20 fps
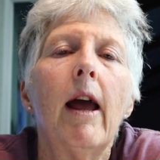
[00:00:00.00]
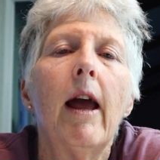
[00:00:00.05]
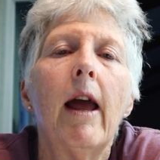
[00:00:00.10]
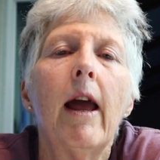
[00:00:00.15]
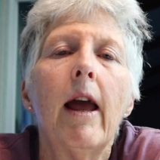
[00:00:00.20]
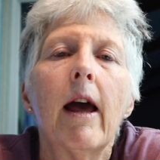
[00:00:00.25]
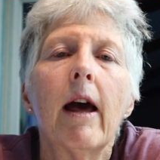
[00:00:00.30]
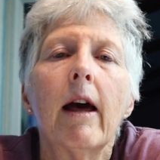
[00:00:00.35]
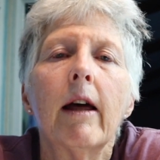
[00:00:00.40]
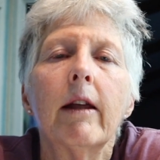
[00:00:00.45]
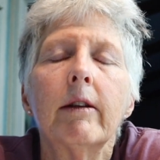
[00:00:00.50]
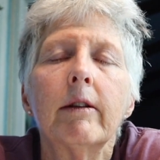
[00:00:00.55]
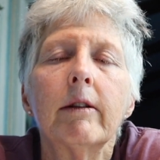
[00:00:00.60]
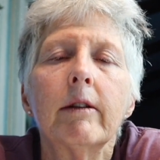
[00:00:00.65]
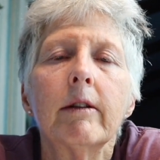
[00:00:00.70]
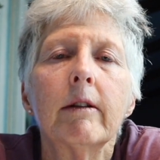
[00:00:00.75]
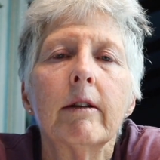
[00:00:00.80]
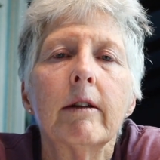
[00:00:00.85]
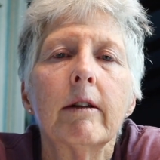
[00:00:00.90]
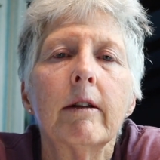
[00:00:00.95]
And
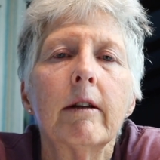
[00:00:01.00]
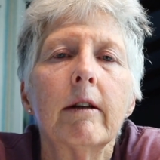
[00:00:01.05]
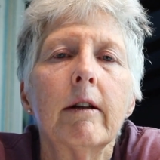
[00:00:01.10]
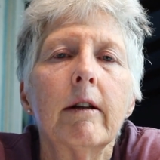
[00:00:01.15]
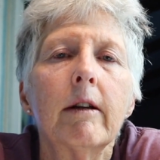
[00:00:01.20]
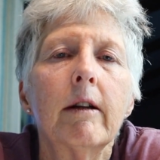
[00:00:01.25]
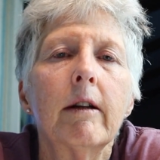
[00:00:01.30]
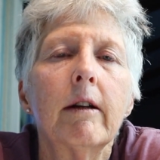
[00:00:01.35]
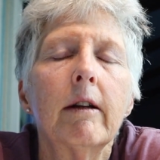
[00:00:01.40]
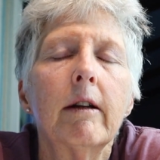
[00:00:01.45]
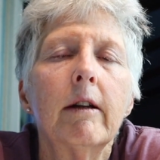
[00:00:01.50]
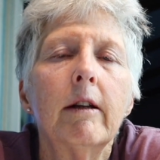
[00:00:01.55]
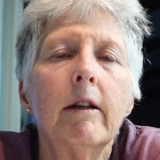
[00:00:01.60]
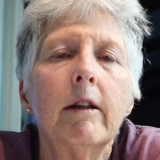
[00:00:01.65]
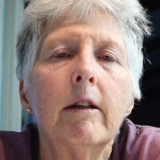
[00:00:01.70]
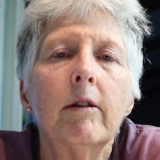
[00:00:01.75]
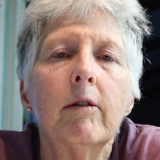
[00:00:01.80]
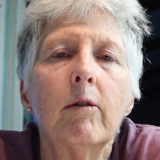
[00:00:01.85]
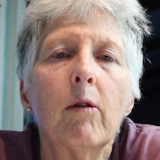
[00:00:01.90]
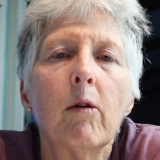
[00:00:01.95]

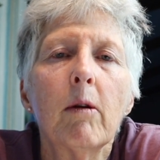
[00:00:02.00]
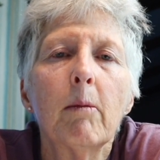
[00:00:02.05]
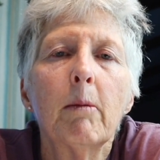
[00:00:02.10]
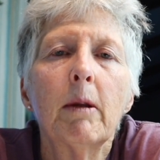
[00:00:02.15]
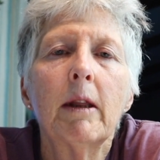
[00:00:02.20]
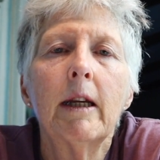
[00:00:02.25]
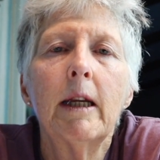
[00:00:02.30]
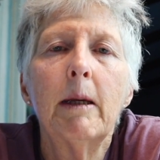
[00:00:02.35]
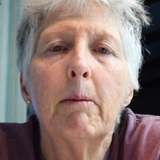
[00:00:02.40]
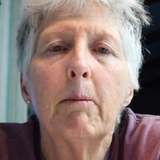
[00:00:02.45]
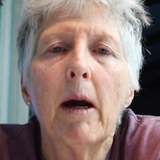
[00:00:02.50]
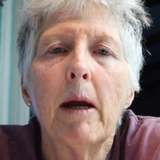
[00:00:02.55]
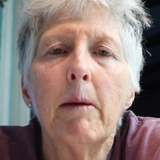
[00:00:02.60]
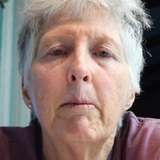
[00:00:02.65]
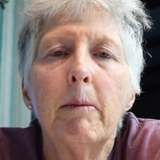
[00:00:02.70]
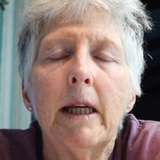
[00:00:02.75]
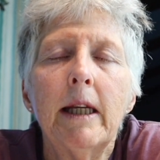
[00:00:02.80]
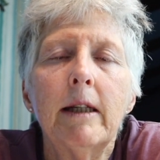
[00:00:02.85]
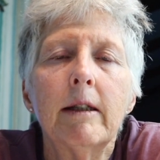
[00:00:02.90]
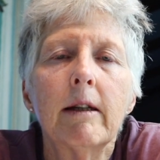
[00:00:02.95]
normally my
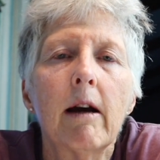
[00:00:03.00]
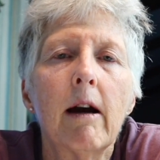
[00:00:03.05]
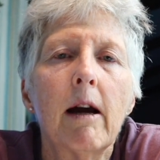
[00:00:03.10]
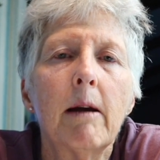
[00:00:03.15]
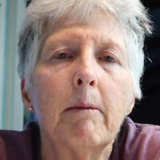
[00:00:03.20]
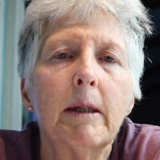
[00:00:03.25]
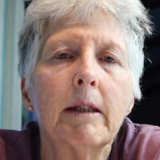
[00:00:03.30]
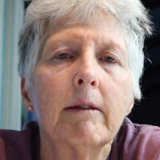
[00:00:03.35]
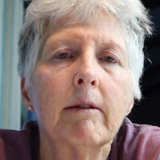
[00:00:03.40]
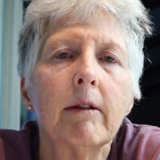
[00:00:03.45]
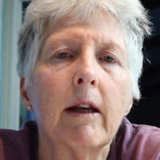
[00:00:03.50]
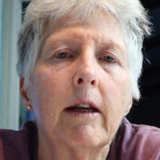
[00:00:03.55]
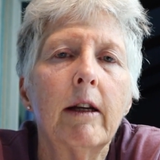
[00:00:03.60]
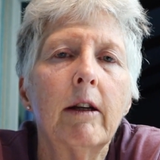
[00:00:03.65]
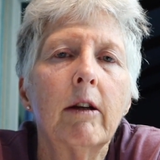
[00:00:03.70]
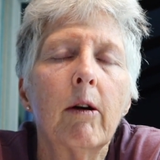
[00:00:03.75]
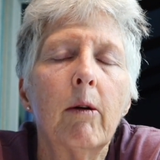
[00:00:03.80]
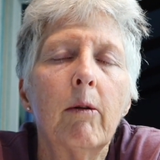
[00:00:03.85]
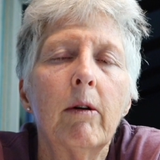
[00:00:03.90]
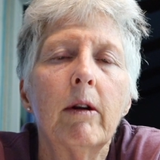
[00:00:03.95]
me time is
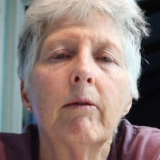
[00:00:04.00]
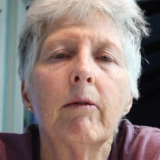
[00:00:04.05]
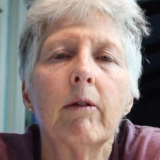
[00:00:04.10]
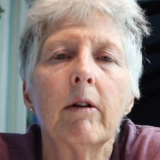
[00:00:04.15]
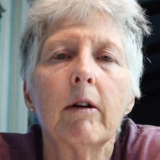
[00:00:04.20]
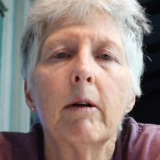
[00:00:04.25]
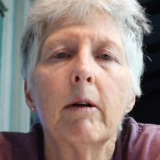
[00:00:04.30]
like going for